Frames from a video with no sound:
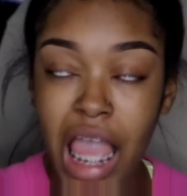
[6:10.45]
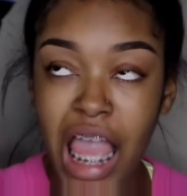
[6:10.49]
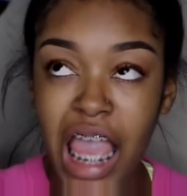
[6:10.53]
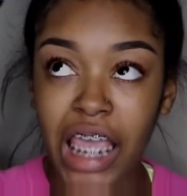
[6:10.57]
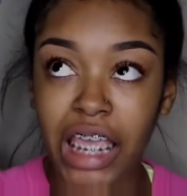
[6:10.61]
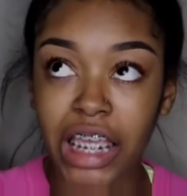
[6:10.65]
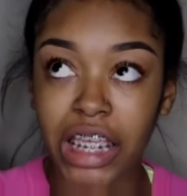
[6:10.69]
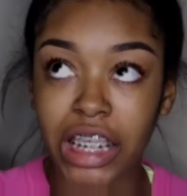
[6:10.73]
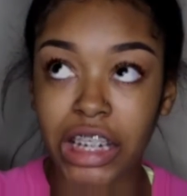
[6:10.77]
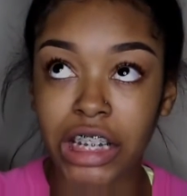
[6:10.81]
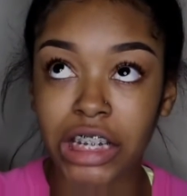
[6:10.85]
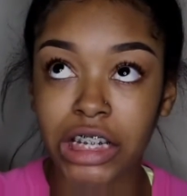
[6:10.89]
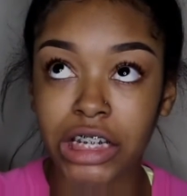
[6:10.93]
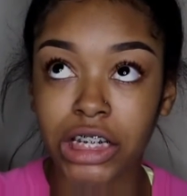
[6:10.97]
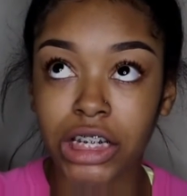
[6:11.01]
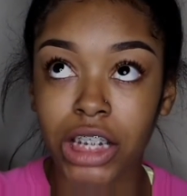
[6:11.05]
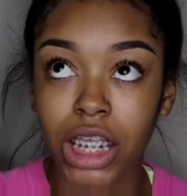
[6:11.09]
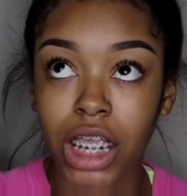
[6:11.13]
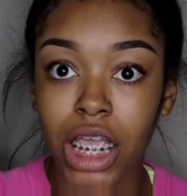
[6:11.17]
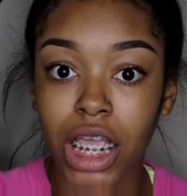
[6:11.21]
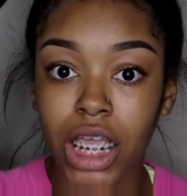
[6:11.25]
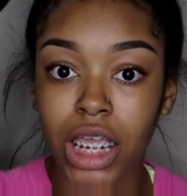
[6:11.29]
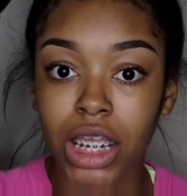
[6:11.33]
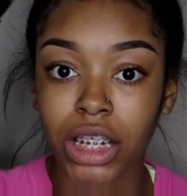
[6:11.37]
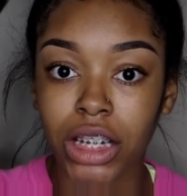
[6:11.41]
It
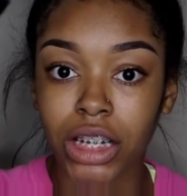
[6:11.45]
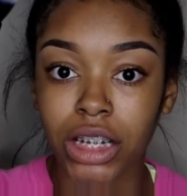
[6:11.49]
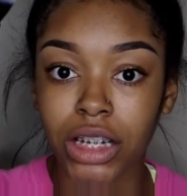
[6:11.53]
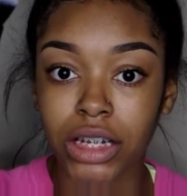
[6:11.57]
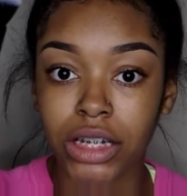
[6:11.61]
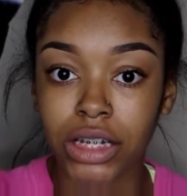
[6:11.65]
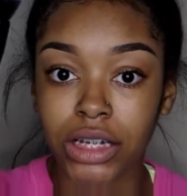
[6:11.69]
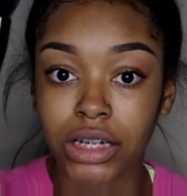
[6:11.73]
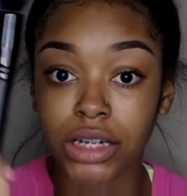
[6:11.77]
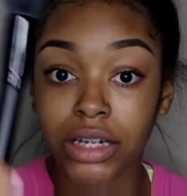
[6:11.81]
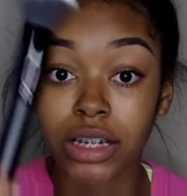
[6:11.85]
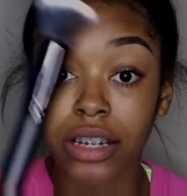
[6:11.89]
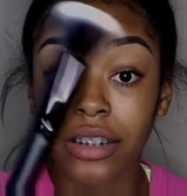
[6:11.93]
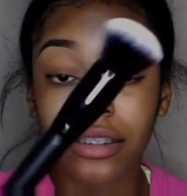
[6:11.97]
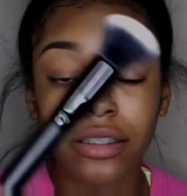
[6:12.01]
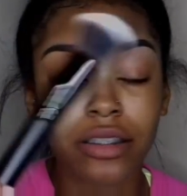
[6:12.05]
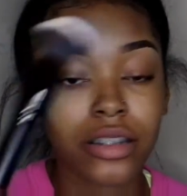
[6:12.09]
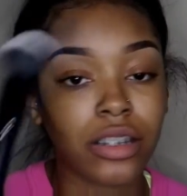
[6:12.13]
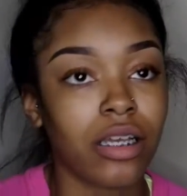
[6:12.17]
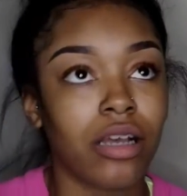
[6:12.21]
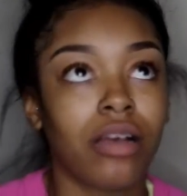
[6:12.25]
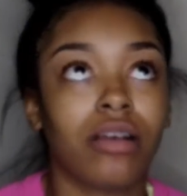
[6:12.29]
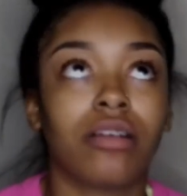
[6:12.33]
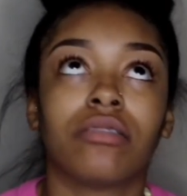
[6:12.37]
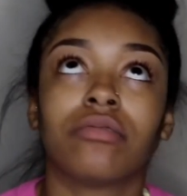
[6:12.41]
is,
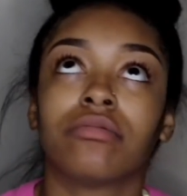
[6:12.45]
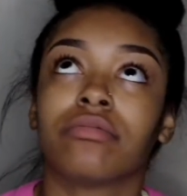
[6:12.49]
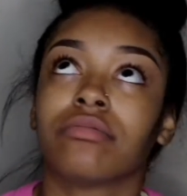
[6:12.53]
y'all.